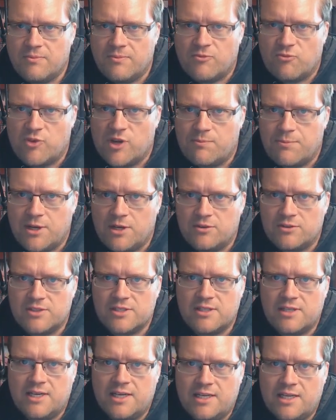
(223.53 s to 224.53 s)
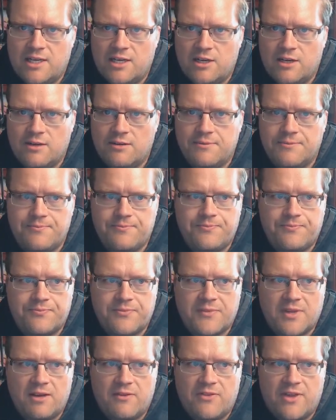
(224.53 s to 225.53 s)
repos in here
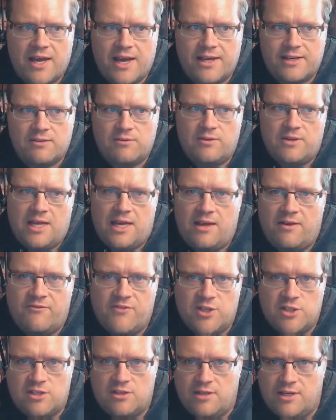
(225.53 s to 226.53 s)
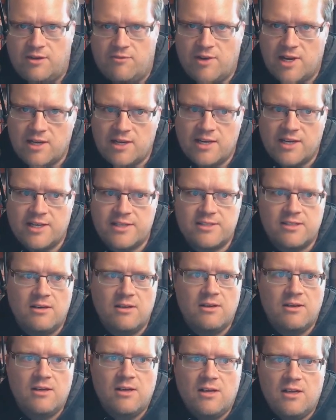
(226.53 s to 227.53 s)
that they officially recognize,
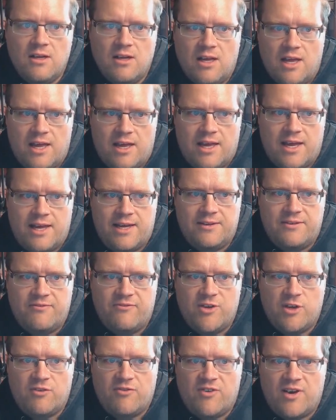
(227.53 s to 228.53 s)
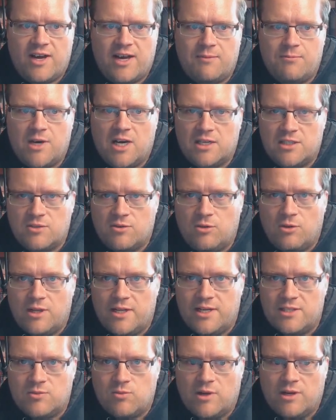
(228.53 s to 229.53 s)
and Vuetify module
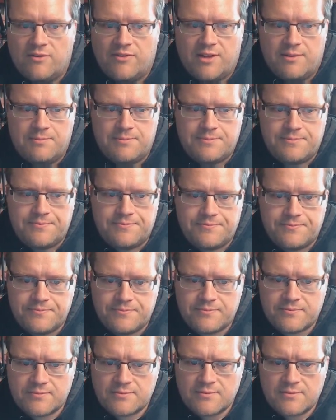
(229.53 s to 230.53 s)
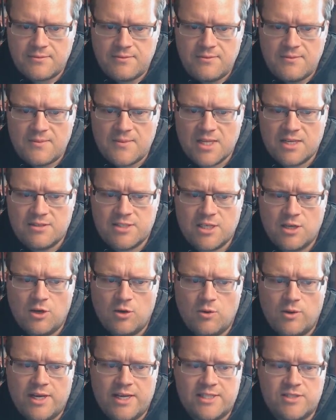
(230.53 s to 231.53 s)
is one of them.
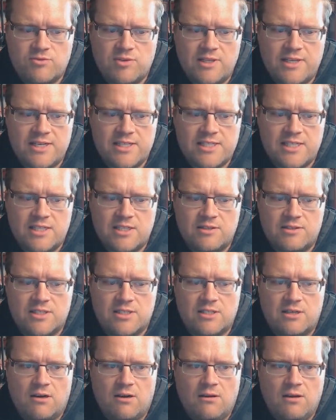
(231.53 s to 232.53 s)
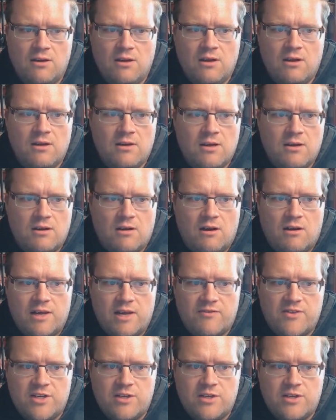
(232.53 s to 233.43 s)
So it's really easy to install. All you have to